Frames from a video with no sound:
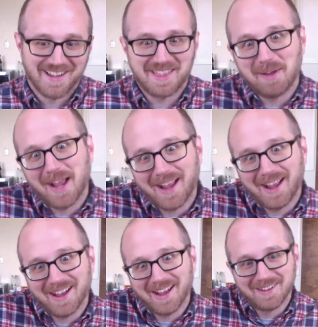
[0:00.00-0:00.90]
course.
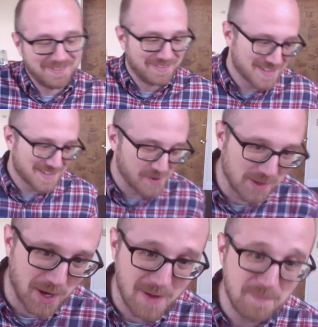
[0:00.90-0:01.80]
bam. So
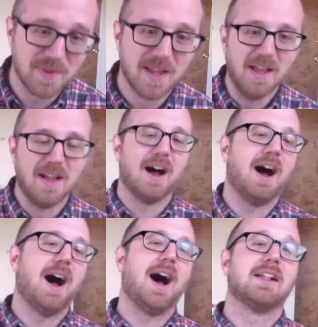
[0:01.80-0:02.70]
anyway,
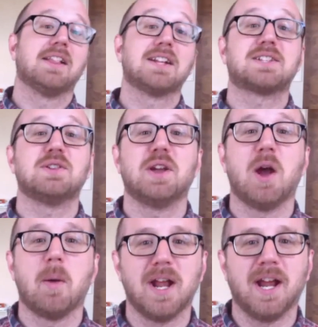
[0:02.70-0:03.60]
uh, let's do the
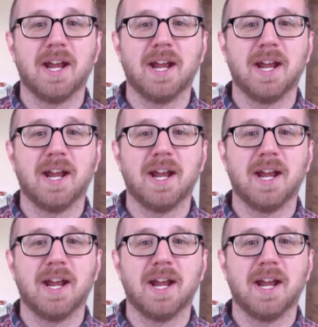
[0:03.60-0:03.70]
opening.